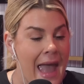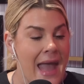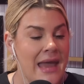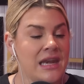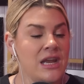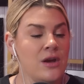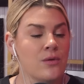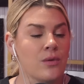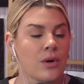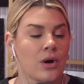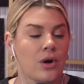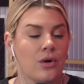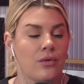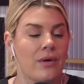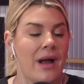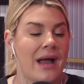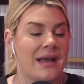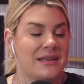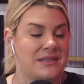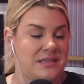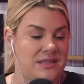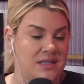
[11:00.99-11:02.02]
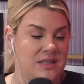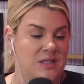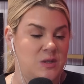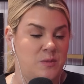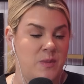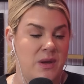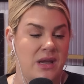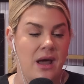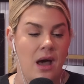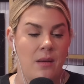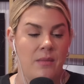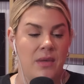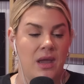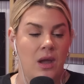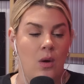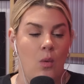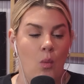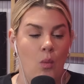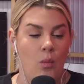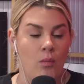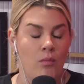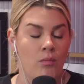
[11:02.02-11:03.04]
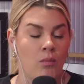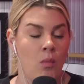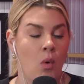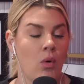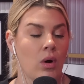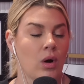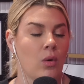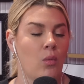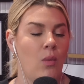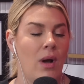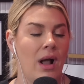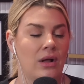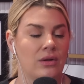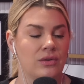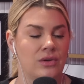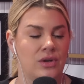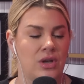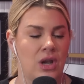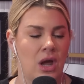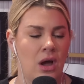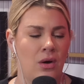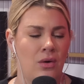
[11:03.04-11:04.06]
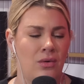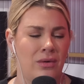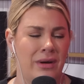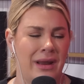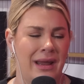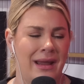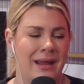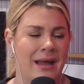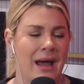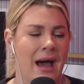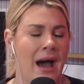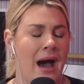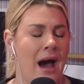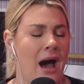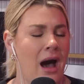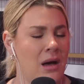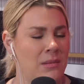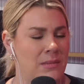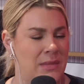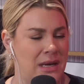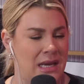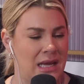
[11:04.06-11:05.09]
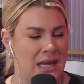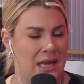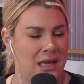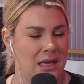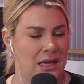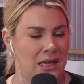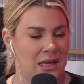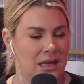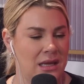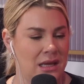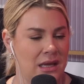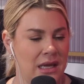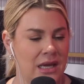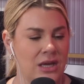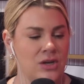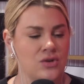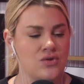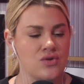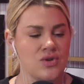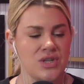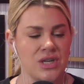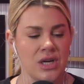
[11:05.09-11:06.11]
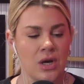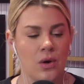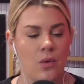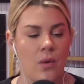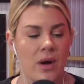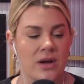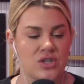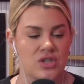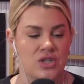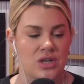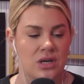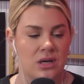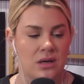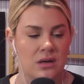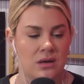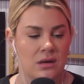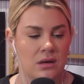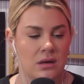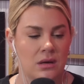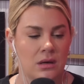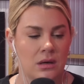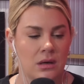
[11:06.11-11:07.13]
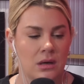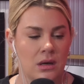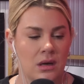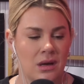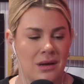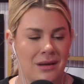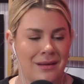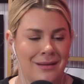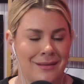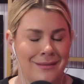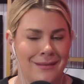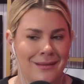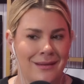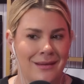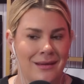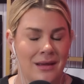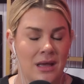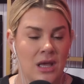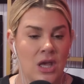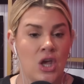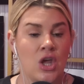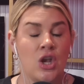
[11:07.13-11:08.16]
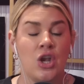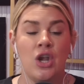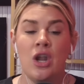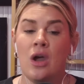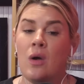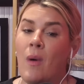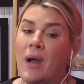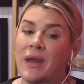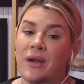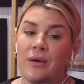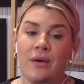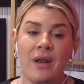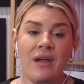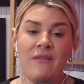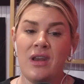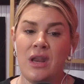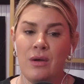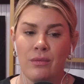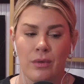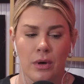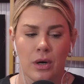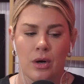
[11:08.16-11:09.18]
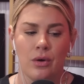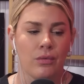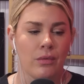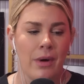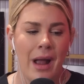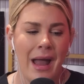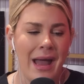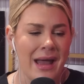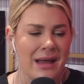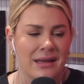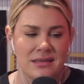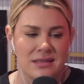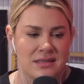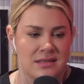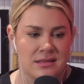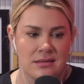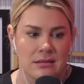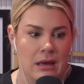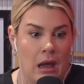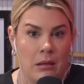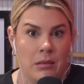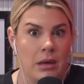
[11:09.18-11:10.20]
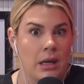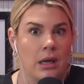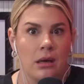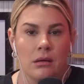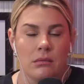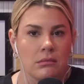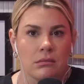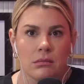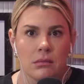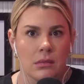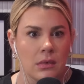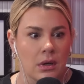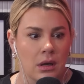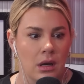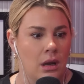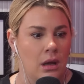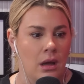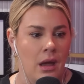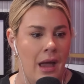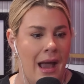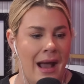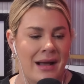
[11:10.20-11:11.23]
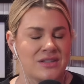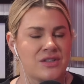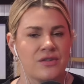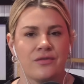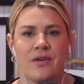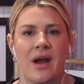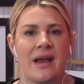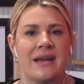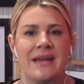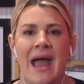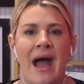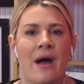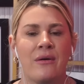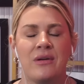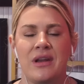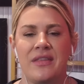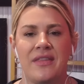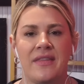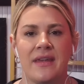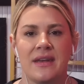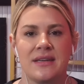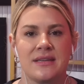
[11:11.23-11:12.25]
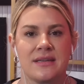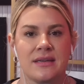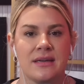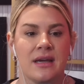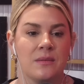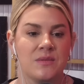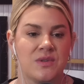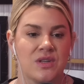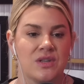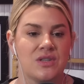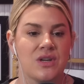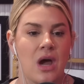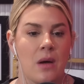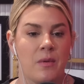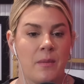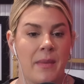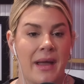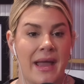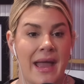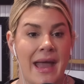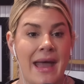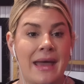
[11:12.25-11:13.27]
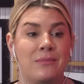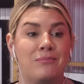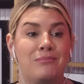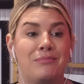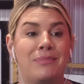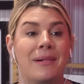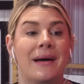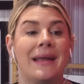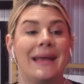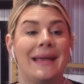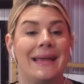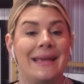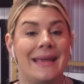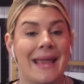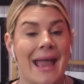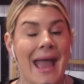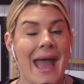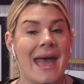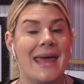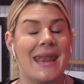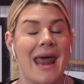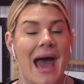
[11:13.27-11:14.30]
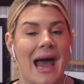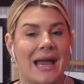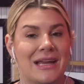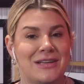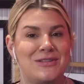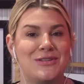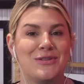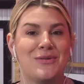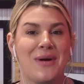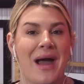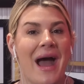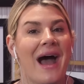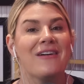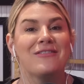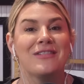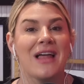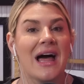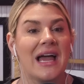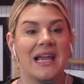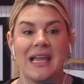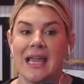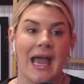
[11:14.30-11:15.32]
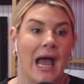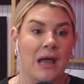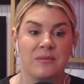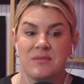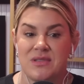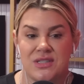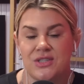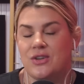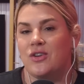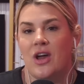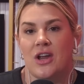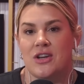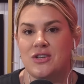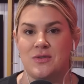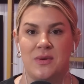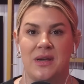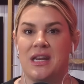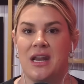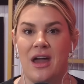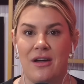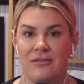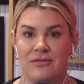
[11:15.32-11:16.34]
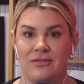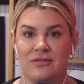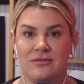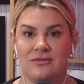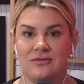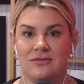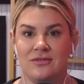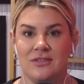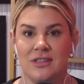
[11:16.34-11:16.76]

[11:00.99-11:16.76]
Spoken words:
Any regrets since becoming more well-known in comedy? Interesting question. No, I don't have any regrets. I mean, as of right now, anything that comes to the top of my head. But again, I do have I'm still not doing enough.